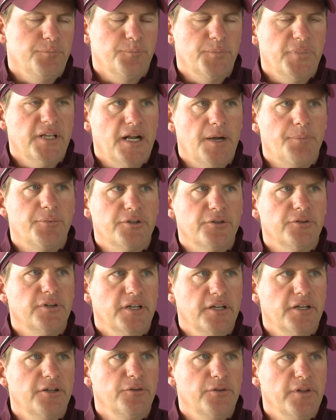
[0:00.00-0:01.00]
be an
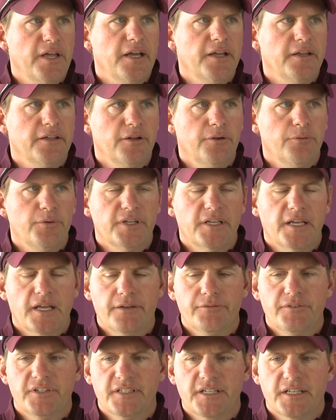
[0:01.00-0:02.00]
opportunity to do that. You know, we
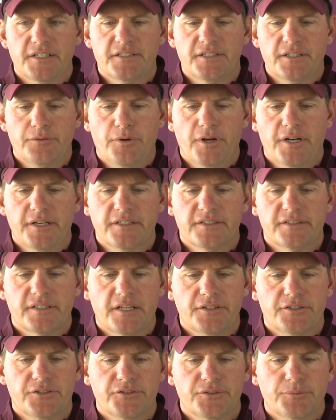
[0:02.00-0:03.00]
kind of intentionally wanted to
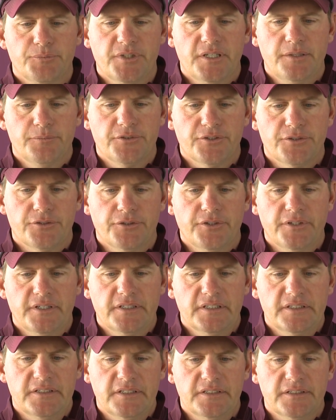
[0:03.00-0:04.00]
schedule some teams early
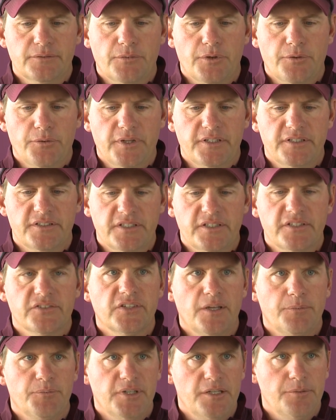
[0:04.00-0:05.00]
in the season where we'd see the
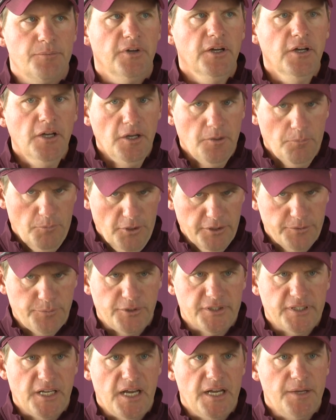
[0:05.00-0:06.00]
same team
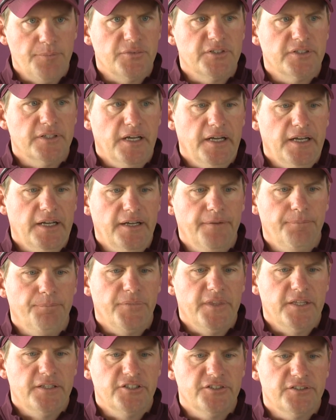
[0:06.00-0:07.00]
multiple times
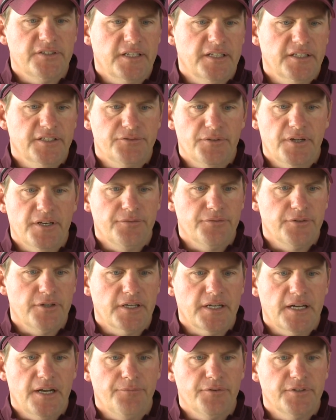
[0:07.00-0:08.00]
just to get us ready for
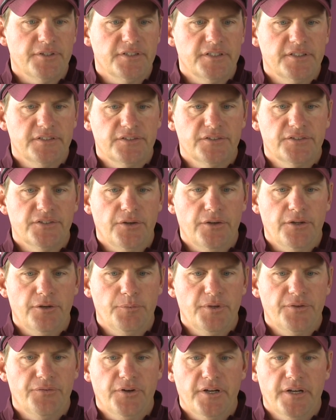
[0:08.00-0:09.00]
our conference season. So
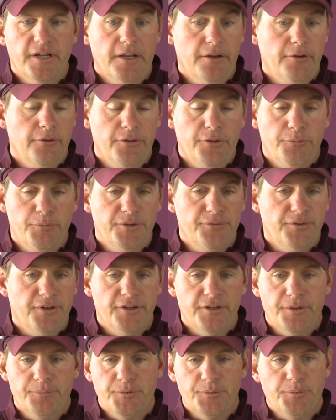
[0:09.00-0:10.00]
it'll be fun. I know they'll be
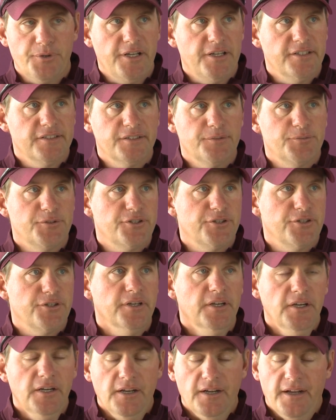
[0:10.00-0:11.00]
fired up to play us, I'm
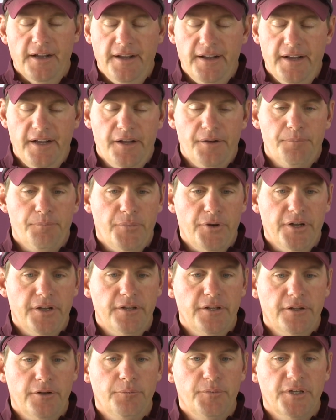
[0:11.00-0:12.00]
sure, but
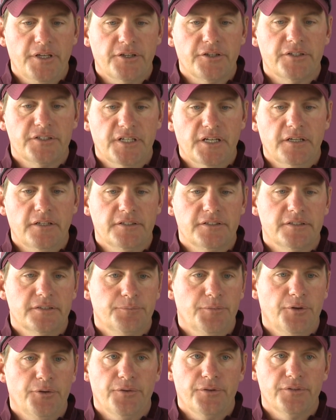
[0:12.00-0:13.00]
it'll be a good
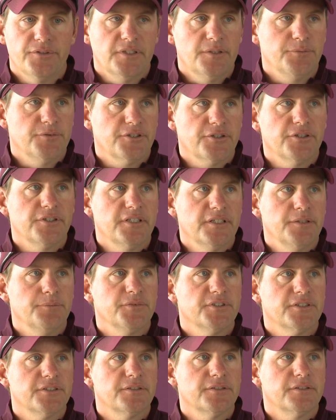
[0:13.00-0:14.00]
challenge. Both those teams are good teams.